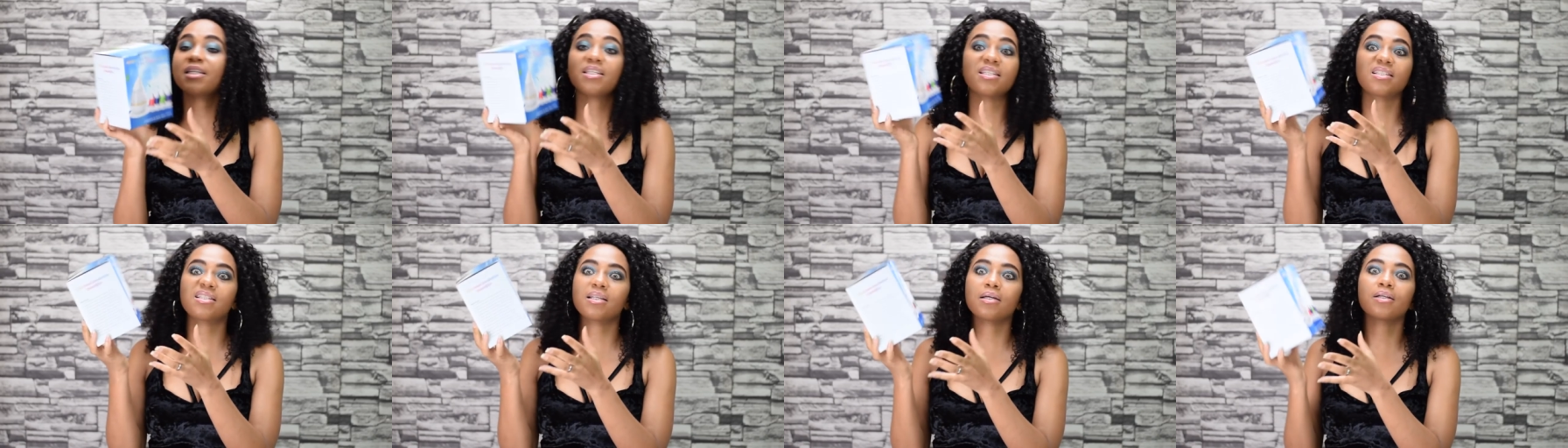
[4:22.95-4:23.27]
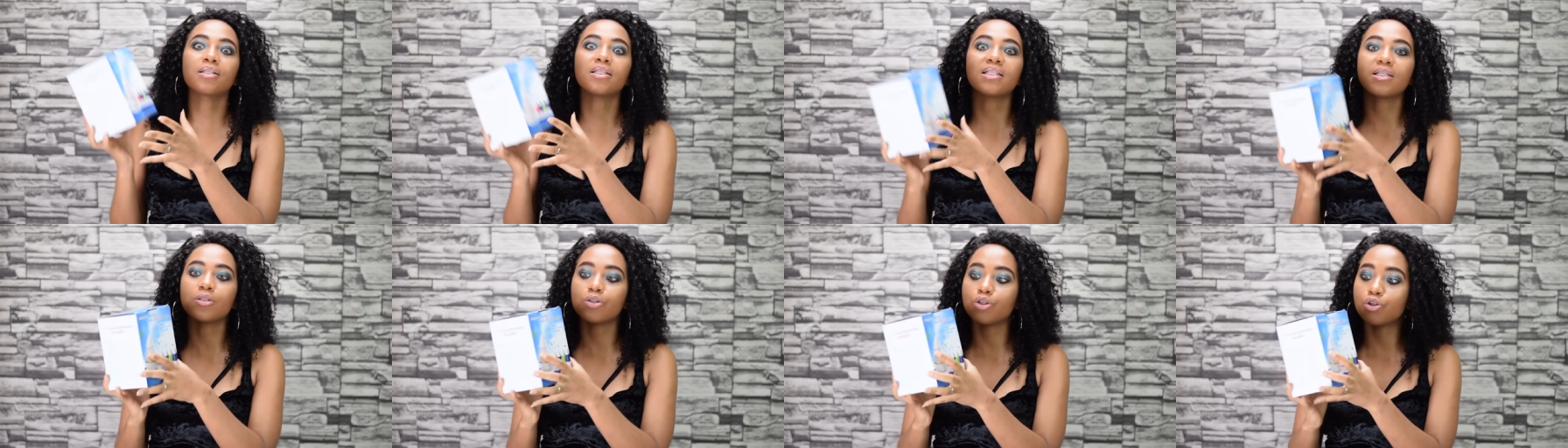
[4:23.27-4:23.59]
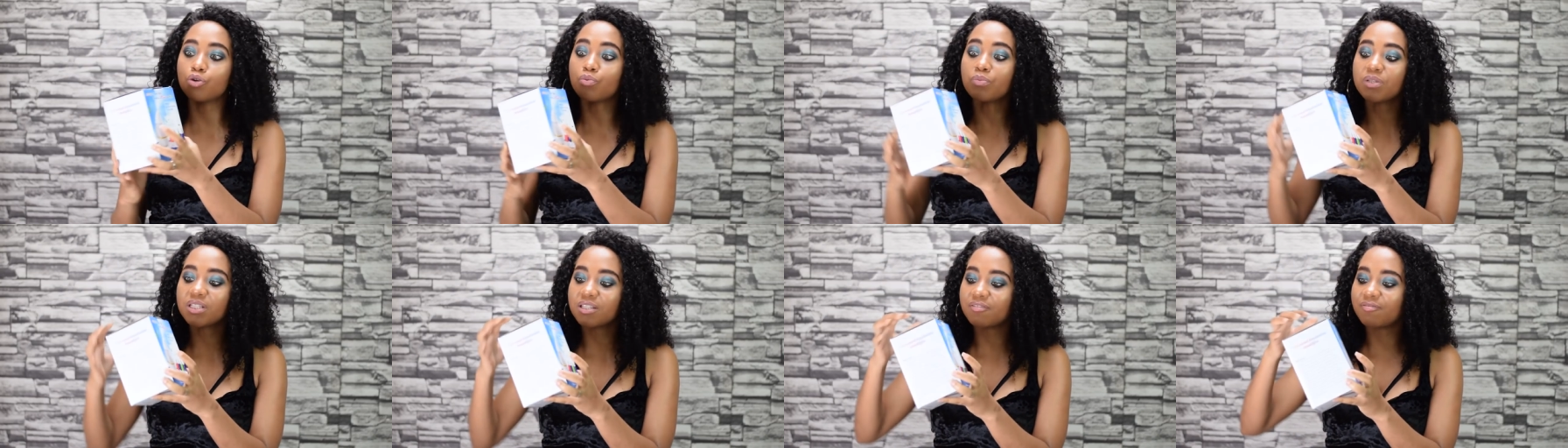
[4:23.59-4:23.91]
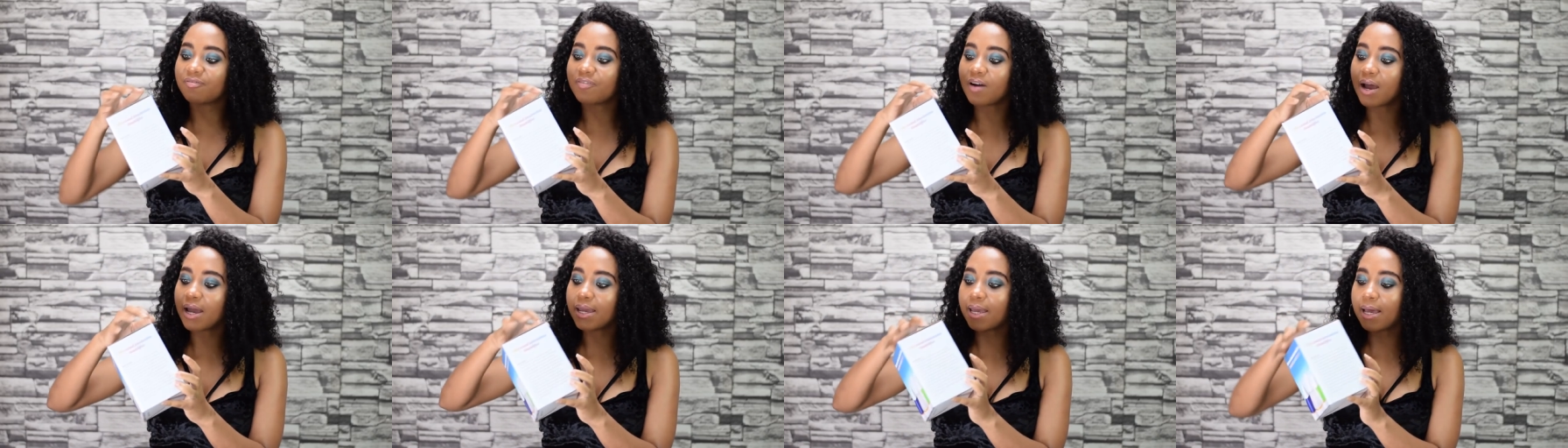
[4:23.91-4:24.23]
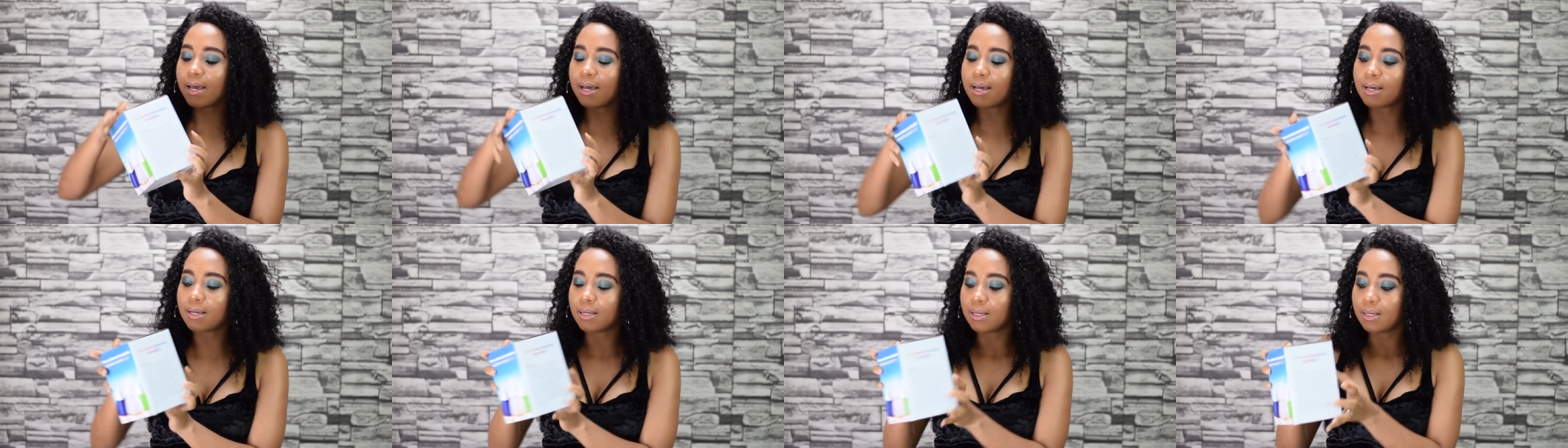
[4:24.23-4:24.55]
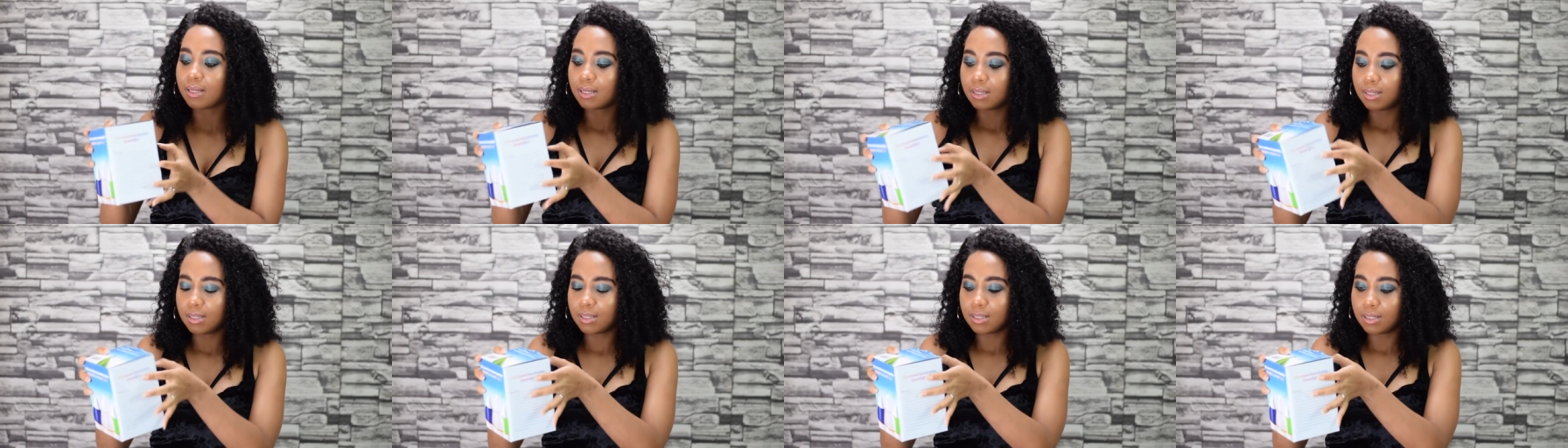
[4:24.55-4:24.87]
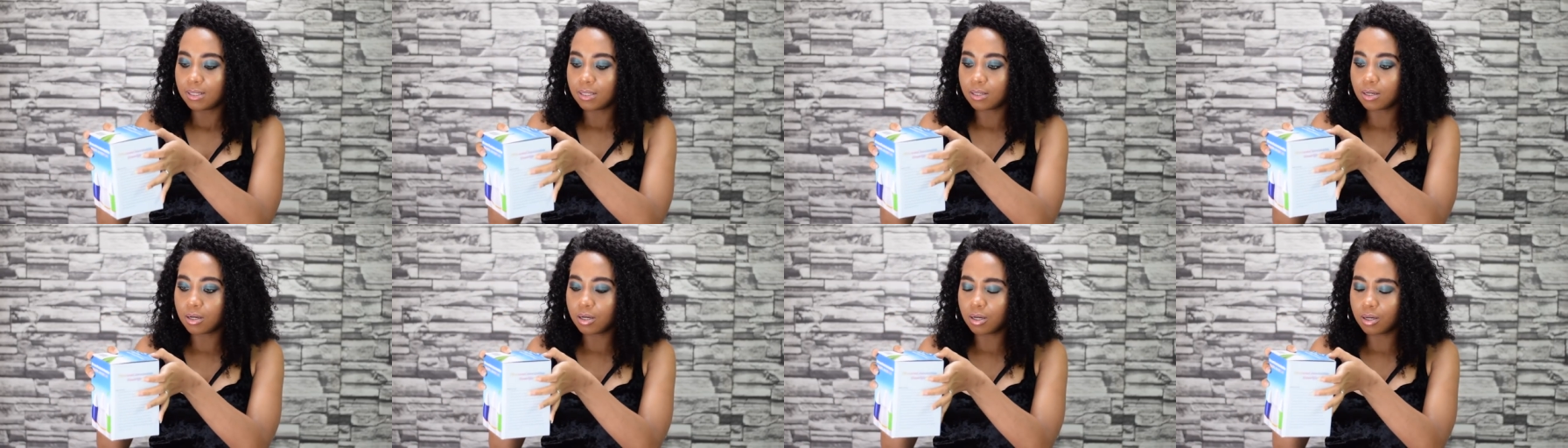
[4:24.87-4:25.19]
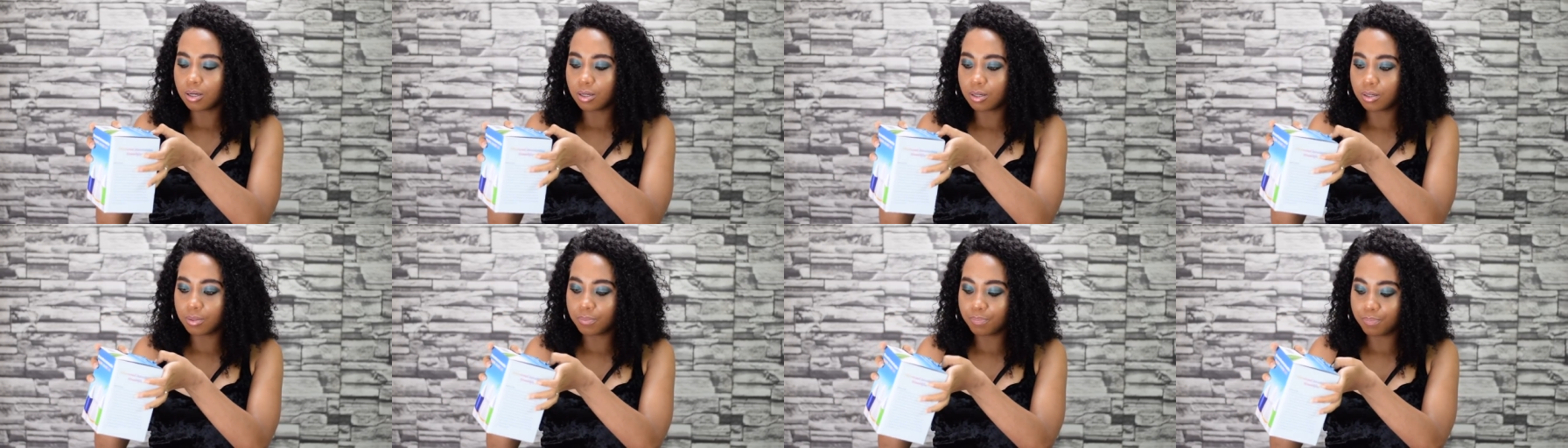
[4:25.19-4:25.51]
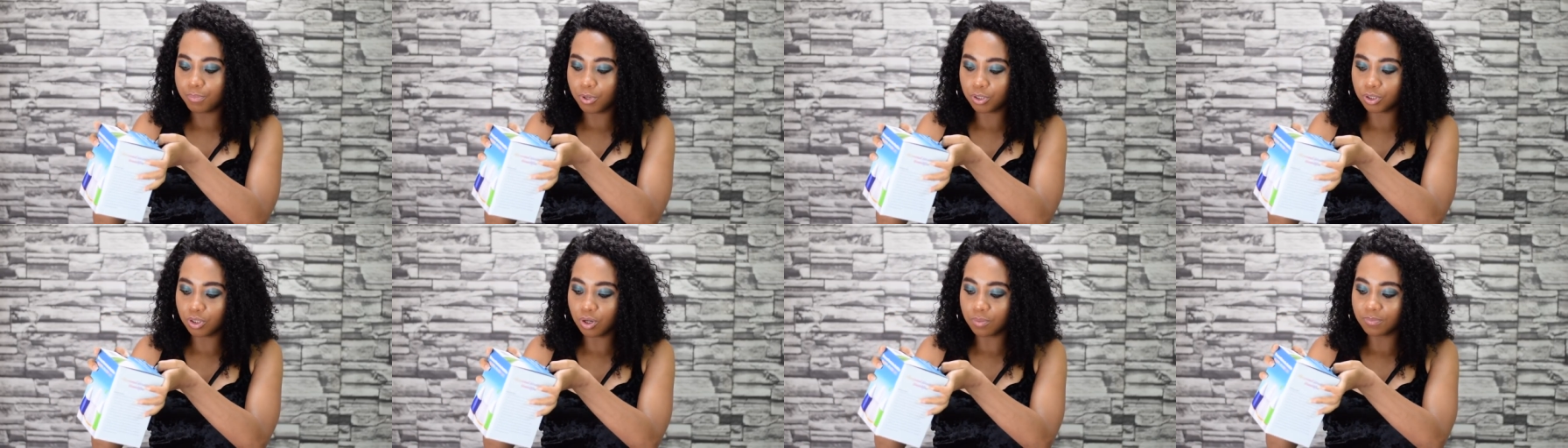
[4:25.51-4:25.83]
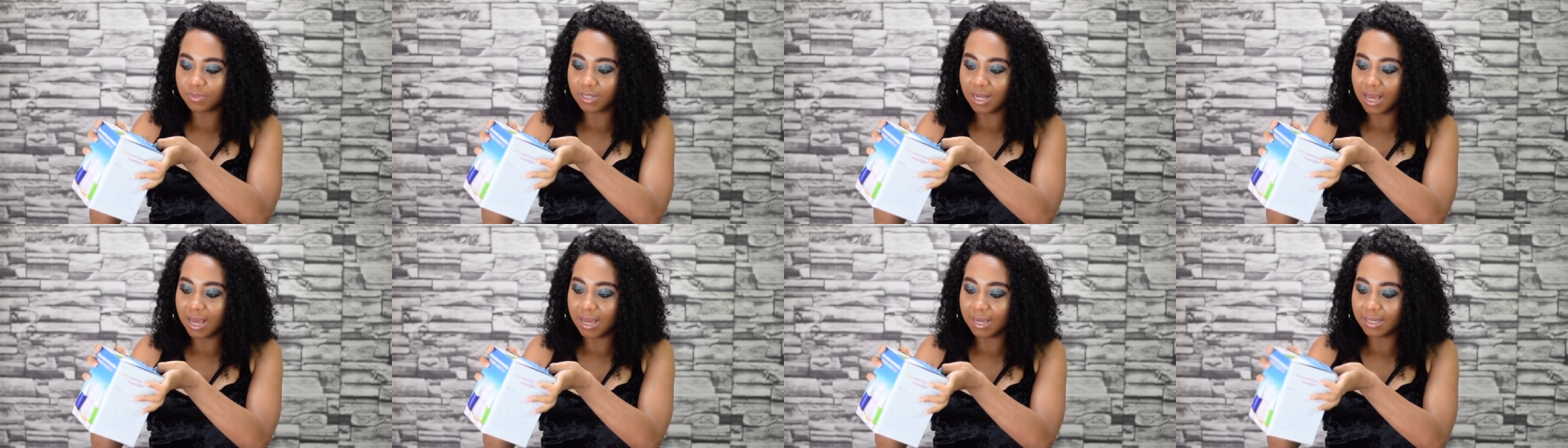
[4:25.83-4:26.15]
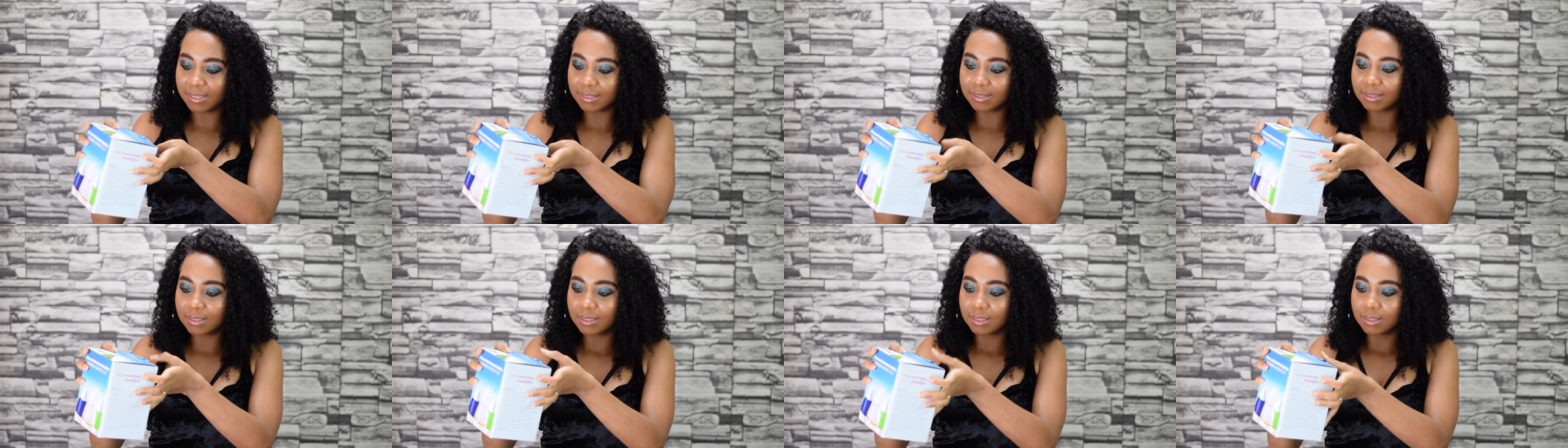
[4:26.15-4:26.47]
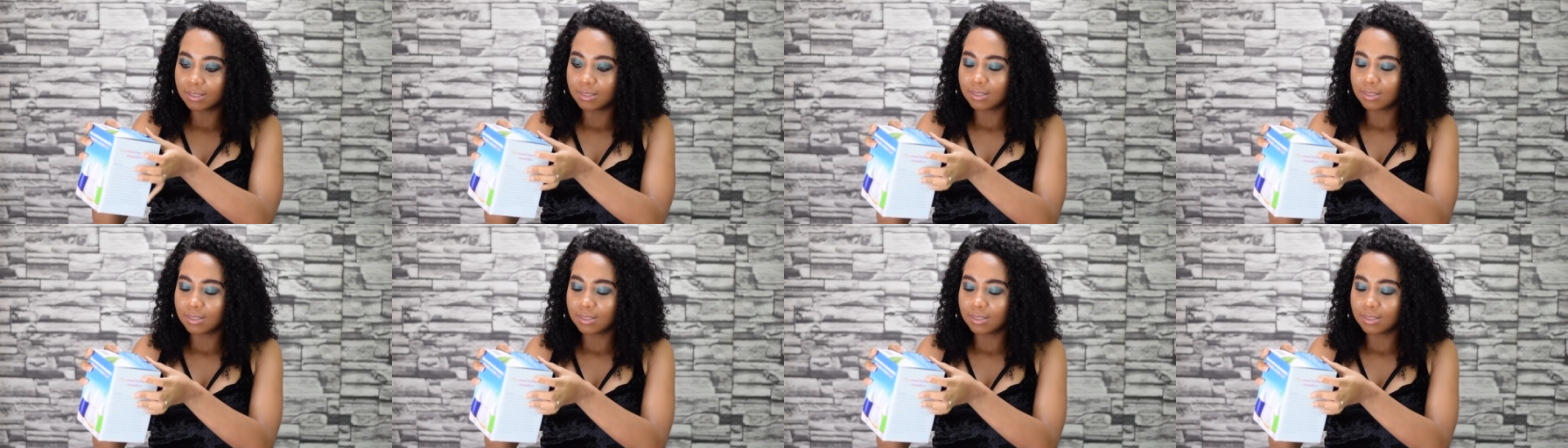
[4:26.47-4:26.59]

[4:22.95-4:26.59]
It's a humidifier, uh, bottom line.